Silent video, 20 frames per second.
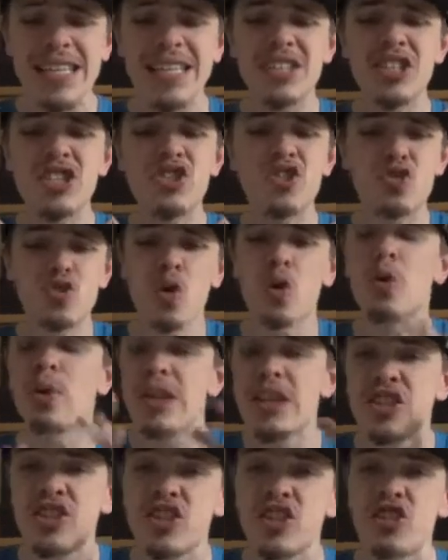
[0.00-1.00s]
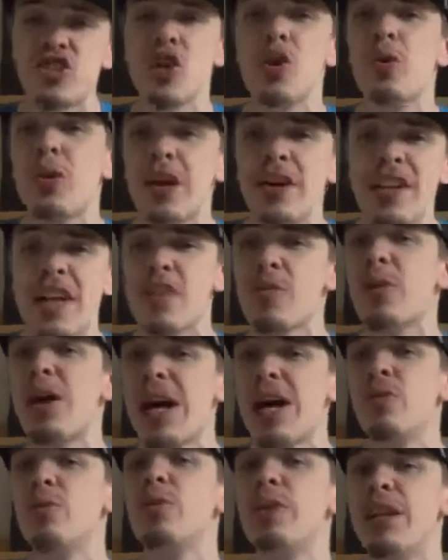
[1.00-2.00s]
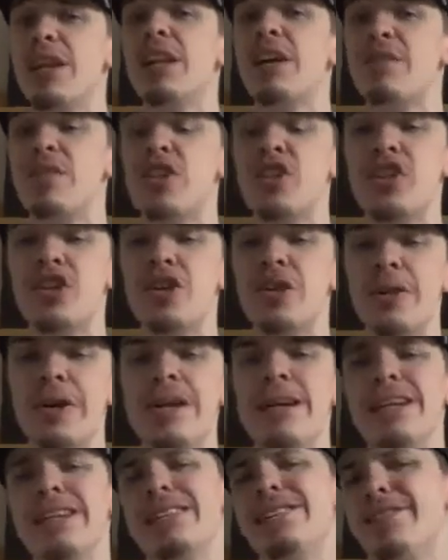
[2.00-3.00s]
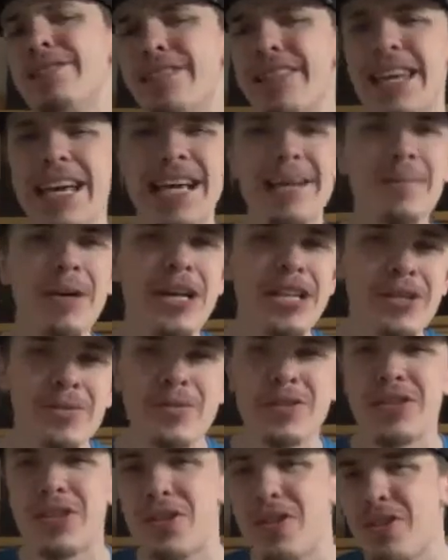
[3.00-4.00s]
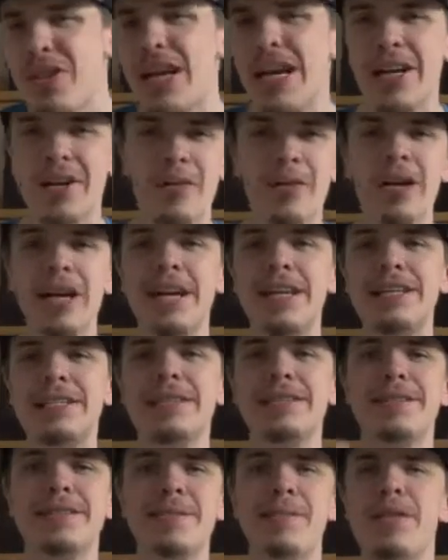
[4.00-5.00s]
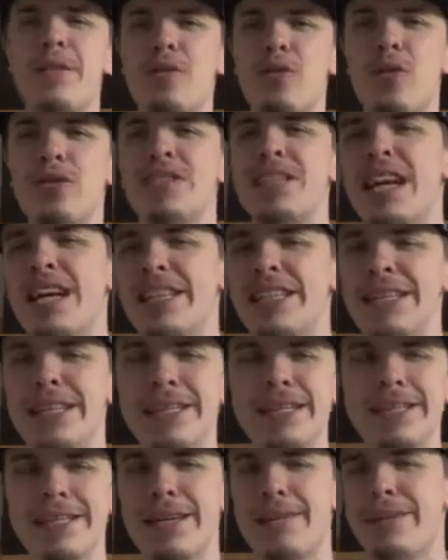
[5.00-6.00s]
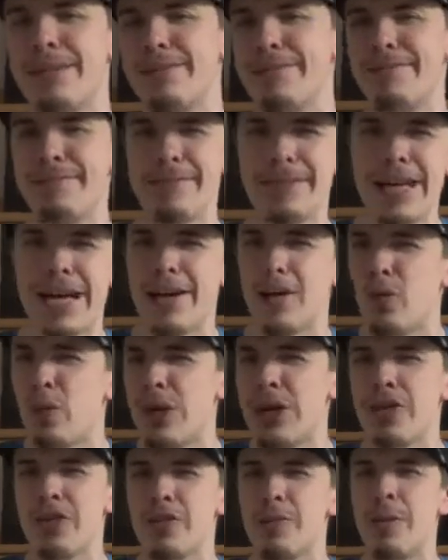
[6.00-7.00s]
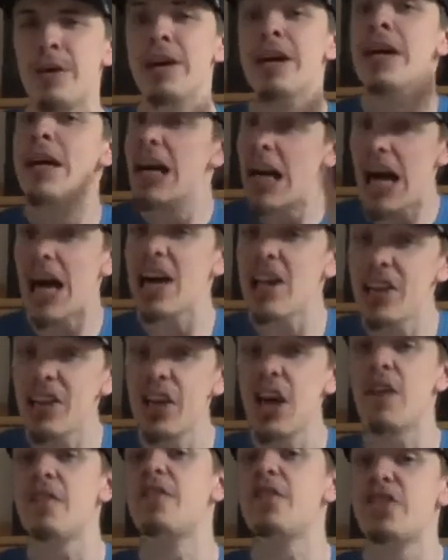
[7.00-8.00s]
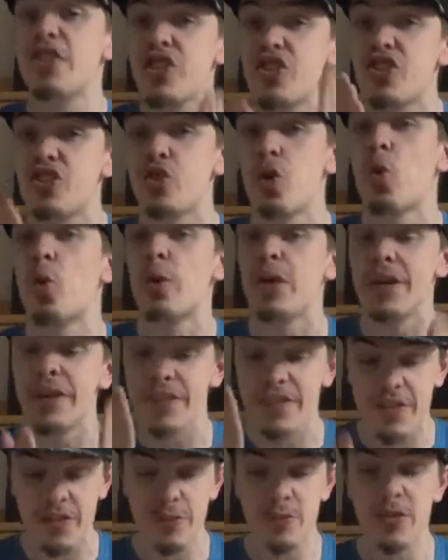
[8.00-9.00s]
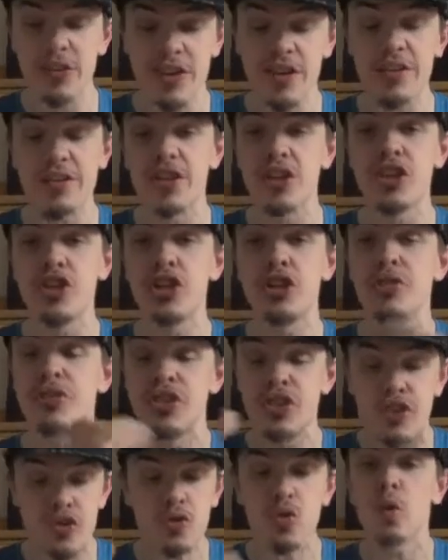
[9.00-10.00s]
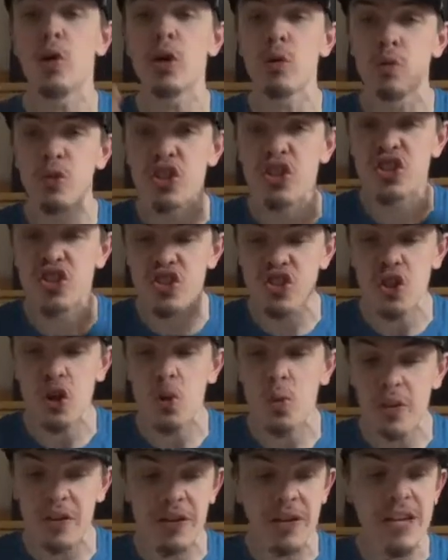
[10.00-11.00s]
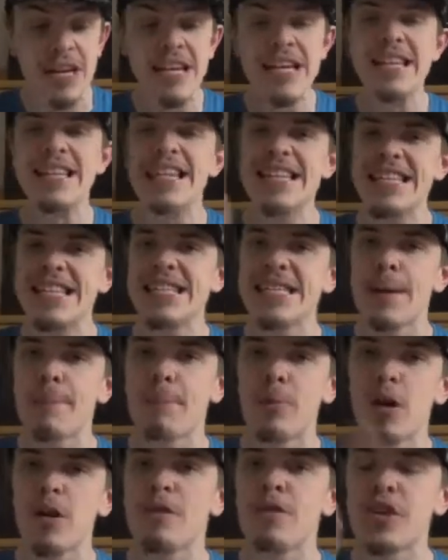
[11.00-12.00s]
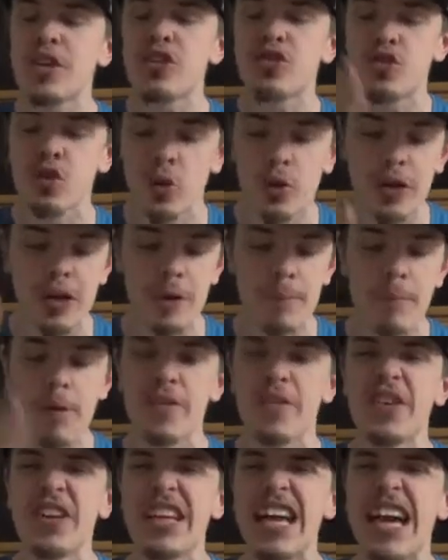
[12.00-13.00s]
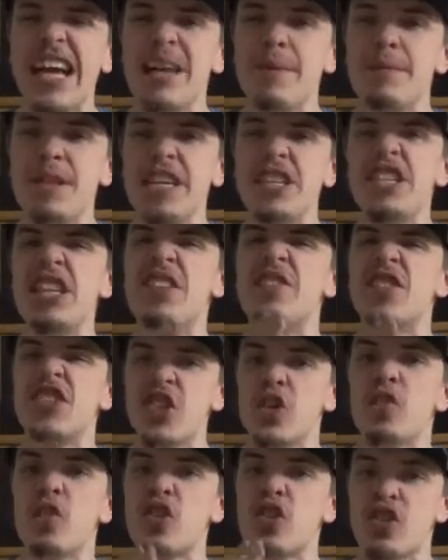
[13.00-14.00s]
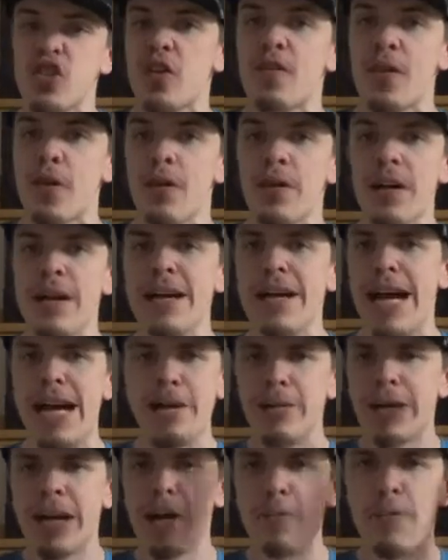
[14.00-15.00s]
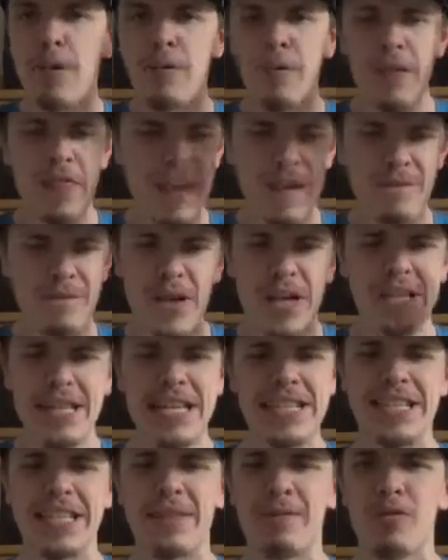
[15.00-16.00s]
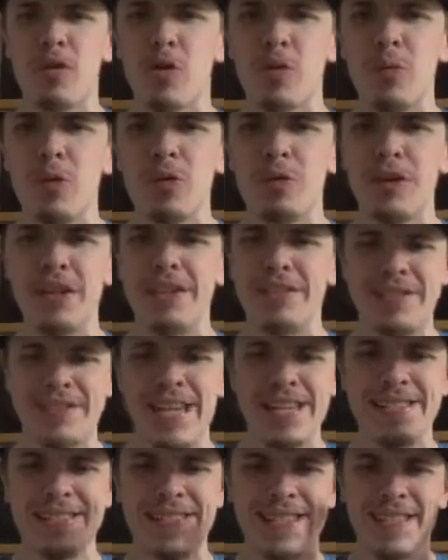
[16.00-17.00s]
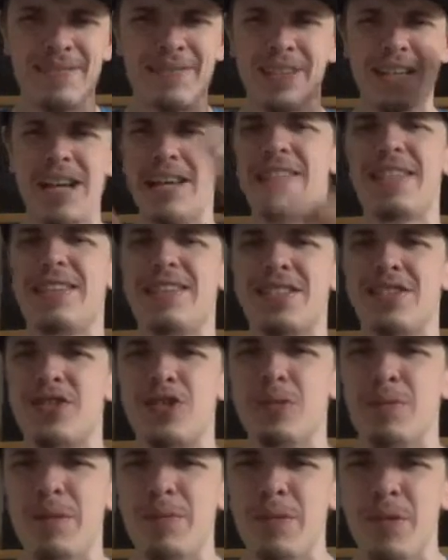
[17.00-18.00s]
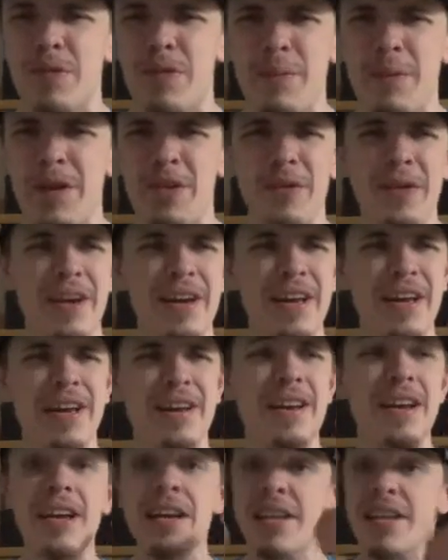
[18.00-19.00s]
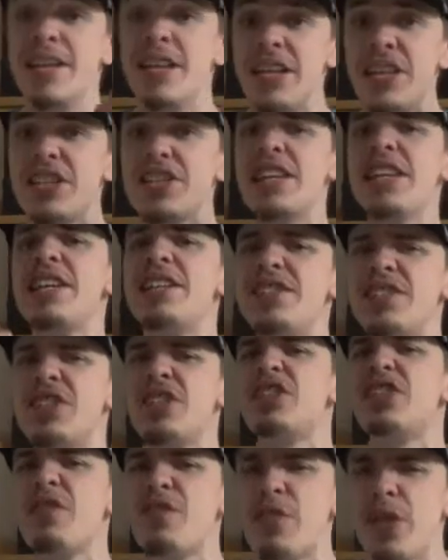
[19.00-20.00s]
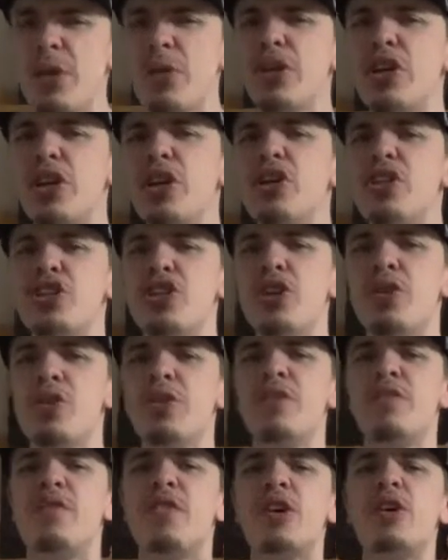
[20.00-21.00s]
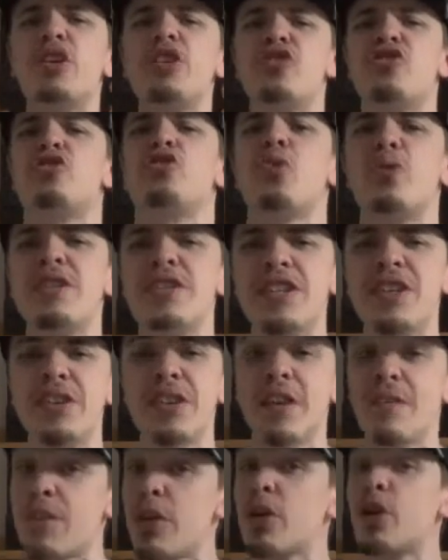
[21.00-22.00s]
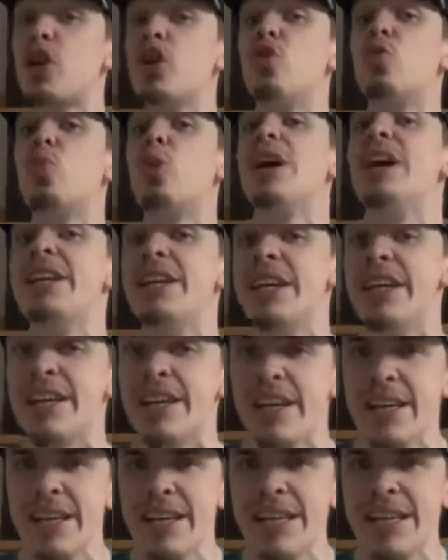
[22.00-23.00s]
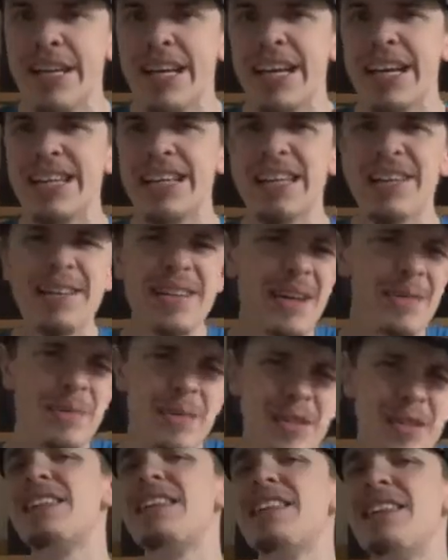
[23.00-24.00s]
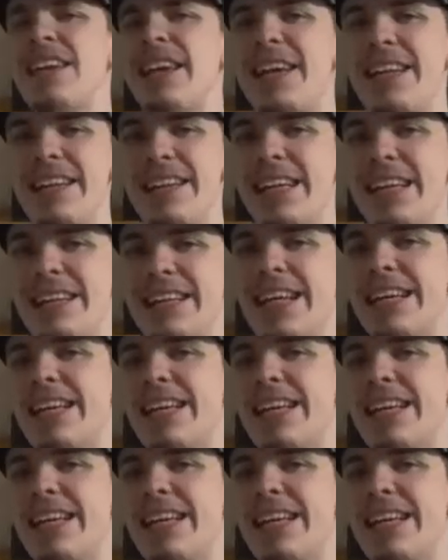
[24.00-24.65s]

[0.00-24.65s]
Like, the story is just so good. That's why I really love the show. Sure, the animation wasn't all that great and some of the voice acting sounded kind of weird, but I loved the story in this show. The story was just so well done. This is a perfect story and a perfect adaptation of Silver Surfer. I don't care about what that Fantastic Four movie says. God, that's a stupid movie, by the way. And it's just a very good show and very good storytelling and very good writing. And I'm sad that it did